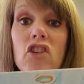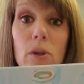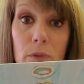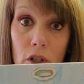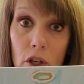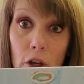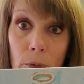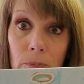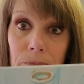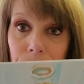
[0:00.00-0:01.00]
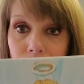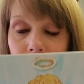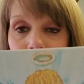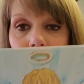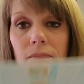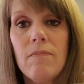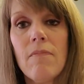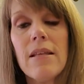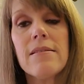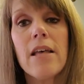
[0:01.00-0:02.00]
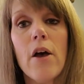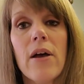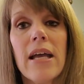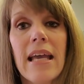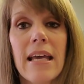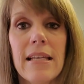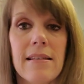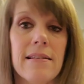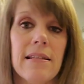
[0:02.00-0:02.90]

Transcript: shipped to you. So again, it's a